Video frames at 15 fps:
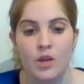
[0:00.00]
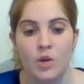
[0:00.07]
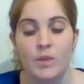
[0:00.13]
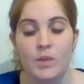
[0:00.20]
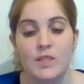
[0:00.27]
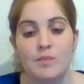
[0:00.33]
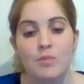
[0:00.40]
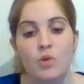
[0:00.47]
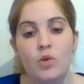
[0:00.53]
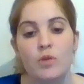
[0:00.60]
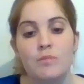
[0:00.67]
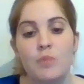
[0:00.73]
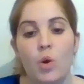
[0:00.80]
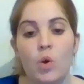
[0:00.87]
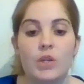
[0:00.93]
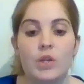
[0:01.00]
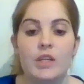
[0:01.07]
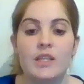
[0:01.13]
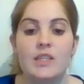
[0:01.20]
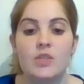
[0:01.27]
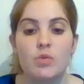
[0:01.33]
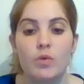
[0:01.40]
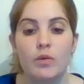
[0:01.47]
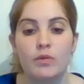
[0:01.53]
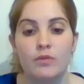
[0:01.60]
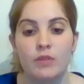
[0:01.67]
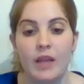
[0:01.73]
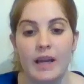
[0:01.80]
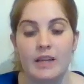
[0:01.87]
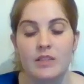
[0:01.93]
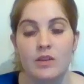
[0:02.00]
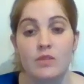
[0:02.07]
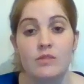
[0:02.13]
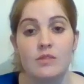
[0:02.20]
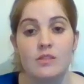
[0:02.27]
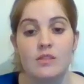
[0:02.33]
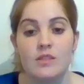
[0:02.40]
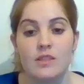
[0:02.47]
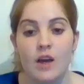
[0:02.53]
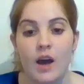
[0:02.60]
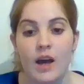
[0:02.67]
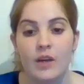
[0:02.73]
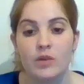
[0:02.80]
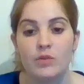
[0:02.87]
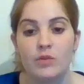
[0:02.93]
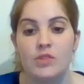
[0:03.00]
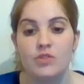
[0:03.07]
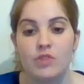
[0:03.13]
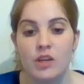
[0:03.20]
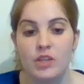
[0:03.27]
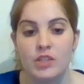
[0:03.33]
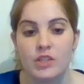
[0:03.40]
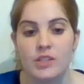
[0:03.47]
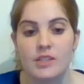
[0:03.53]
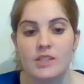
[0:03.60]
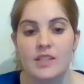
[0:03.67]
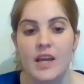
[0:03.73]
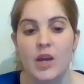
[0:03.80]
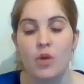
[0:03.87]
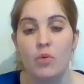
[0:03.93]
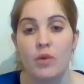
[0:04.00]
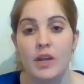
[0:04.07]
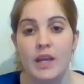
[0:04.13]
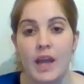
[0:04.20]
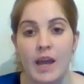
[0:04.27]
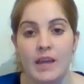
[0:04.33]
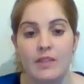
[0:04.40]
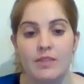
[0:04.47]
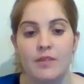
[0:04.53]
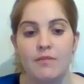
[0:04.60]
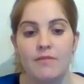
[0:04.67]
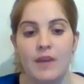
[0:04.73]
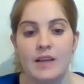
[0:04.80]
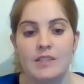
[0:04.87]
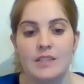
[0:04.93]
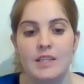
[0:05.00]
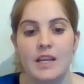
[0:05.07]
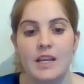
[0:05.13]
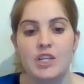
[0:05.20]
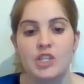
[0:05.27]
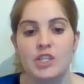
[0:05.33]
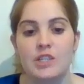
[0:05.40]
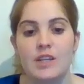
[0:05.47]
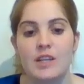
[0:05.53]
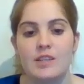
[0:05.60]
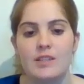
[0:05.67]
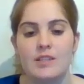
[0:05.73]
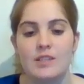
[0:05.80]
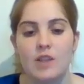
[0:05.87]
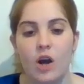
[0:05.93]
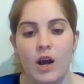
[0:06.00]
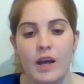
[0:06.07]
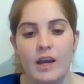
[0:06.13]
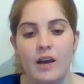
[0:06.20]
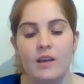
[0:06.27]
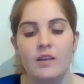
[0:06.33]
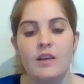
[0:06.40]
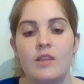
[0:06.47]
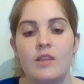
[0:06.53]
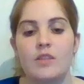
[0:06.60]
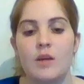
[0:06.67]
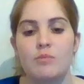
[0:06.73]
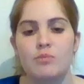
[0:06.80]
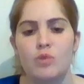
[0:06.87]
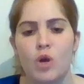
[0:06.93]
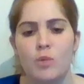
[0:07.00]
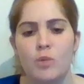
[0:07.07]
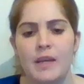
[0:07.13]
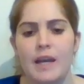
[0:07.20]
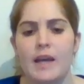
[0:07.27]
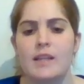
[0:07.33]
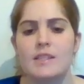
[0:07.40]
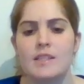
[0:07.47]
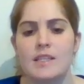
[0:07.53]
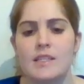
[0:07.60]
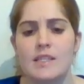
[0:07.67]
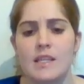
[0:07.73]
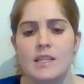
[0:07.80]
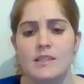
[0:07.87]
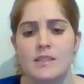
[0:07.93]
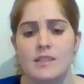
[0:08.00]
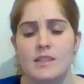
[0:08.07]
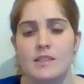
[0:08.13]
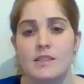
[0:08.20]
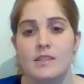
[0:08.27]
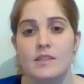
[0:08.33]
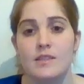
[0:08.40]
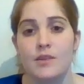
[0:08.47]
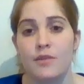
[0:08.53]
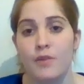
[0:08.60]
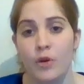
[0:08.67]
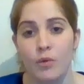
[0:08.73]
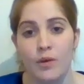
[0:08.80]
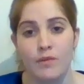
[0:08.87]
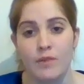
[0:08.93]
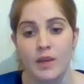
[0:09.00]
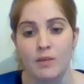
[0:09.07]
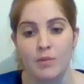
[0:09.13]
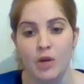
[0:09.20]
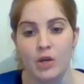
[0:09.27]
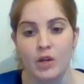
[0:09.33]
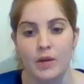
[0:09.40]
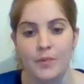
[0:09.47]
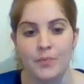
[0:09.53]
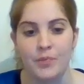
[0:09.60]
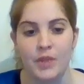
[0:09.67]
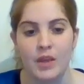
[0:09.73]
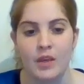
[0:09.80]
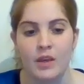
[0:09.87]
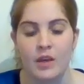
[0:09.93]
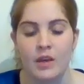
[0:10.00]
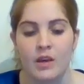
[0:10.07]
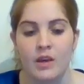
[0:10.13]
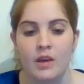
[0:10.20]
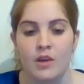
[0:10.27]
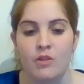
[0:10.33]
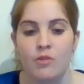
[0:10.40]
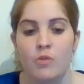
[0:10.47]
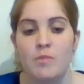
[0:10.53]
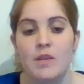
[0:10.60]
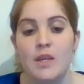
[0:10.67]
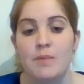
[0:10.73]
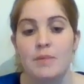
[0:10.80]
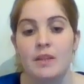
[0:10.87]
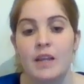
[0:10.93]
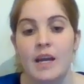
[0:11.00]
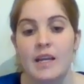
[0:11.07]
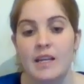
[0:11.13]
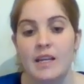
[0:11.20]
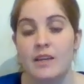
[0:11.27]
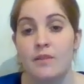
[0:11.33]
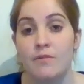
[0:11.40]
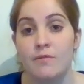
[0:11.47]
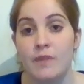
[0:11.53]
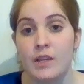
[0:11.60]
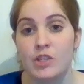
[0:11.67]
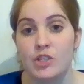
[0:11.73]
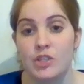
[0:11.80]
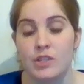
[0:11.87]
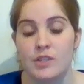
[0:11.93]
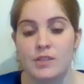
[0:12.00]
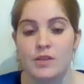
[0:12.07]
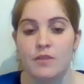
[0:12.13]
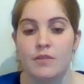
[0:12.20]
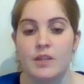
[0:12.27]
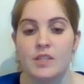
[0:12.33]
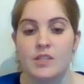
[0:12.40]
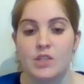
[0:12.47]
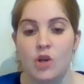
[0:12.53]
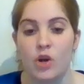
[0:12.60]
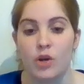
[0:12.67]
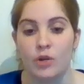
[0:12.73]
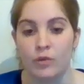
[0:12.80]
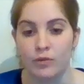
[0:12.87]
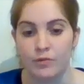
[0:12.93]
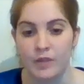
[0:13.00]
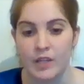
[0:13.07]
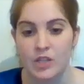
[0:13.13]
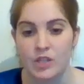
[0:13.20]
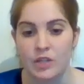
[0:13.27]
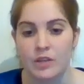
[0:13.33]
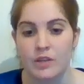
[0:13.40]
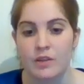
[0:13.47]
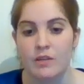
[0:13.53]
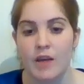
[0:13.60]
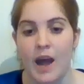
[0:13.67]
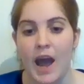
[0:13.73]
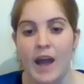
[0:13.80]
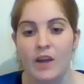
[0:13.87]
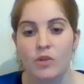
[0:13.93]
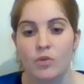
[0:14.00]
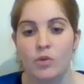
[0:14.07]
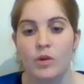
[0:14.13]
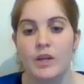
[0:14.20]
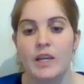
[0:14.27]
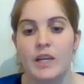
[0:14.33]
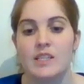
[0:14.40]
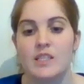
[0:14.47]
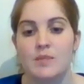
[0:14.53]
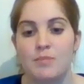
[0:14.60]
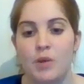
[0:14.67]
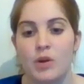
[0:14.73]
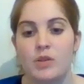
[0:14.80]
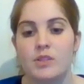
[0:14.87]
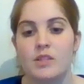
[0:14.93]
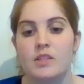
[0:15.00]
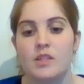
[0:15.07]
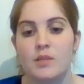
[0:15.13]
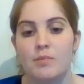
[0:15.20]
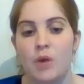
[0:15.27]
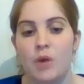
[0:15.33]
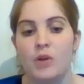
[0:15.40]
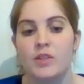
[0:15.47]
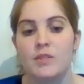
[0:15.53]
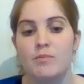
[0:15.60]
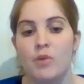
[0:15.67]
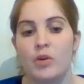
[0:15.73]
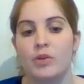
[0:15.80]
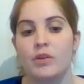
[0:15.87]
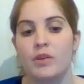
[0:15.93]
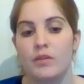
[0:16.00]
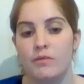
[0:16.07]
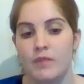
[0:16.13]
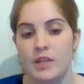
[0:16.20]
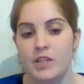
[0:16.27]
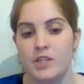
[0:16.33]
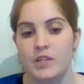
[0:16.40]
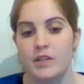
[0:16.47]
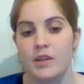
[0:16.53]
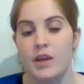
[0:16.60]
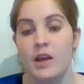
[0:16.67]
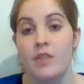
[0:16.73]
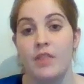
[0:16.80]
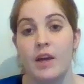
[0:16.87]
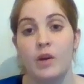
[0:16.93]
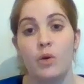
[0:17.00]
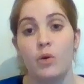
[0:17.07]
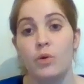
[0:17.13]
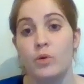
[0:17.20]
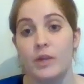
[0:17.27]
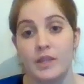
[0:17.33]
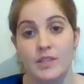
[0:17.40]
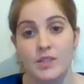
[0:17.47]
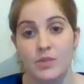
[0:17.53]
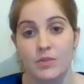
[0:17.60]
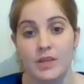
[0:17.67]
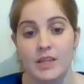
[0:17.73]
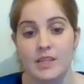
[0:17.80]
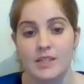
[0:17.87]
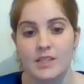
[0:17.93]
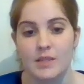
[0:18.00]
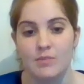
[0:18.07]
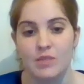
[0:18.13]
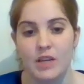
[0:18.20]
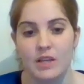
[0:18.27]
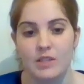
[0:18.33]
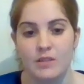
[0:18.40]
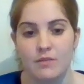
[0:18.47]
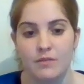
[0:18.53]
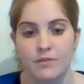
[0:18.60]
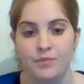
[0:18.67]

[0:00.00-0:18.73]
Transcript: What's more important is to reflect on societal structures that create the fascination and desire that propagates these instances of horrific murder. Through manipulating conventions of historical fiction, Ackroyd exposes the postmodern conviction that all history is subjective.